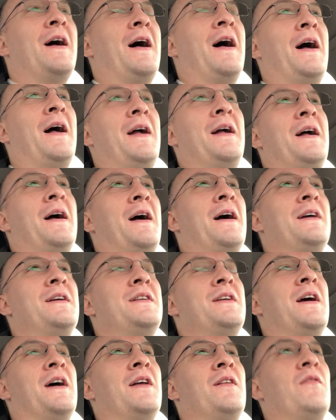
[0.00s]

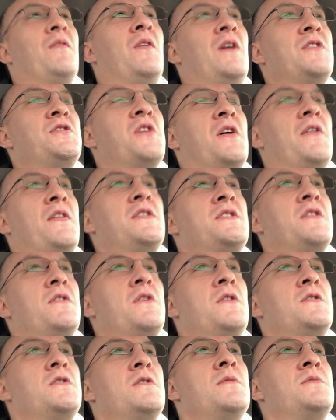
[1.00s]
I watch all these other
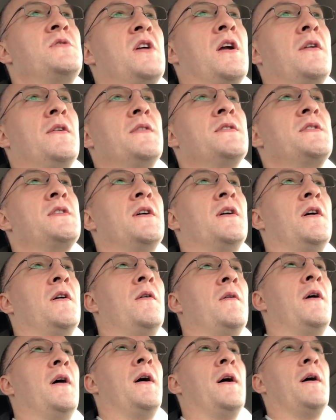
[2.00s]
YouTube channels.
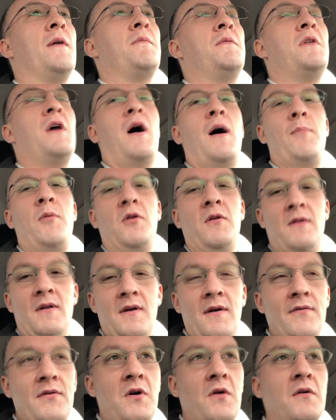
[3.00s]

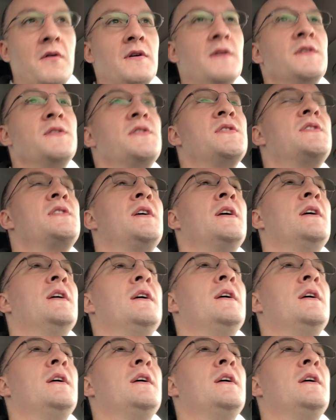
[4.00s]
Nobble, of course.